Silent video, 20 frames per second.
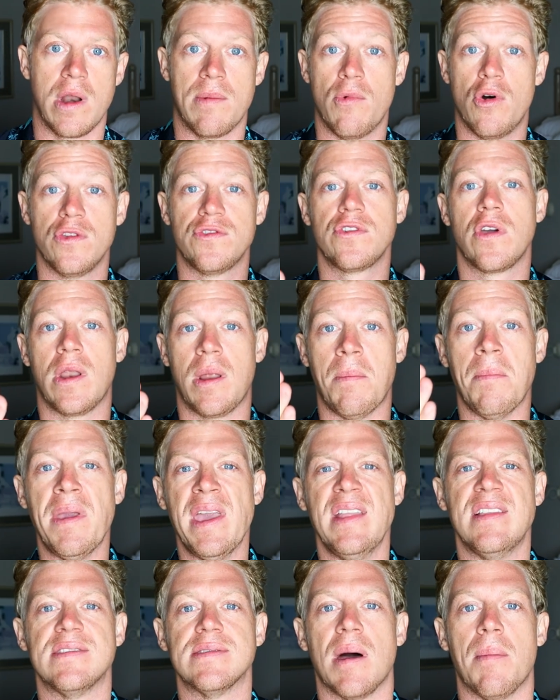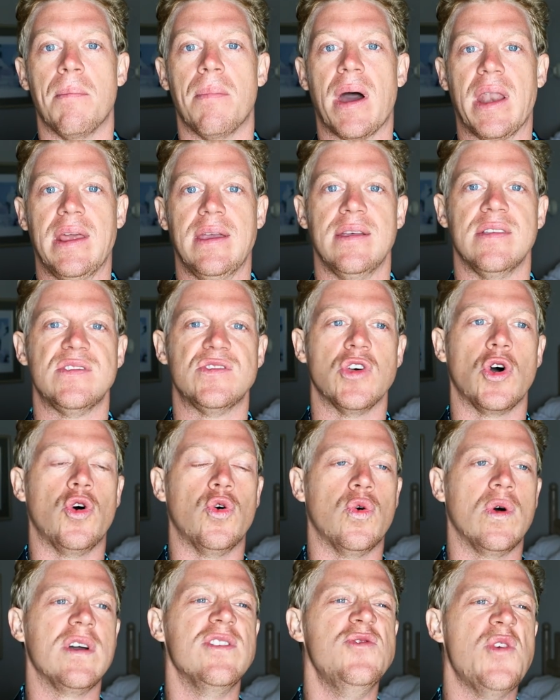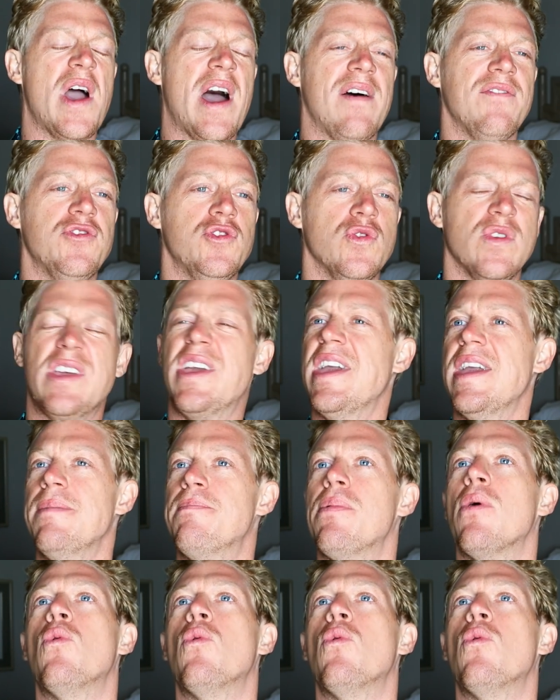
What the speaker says: I'm also gonna meet somebody. So you have to keep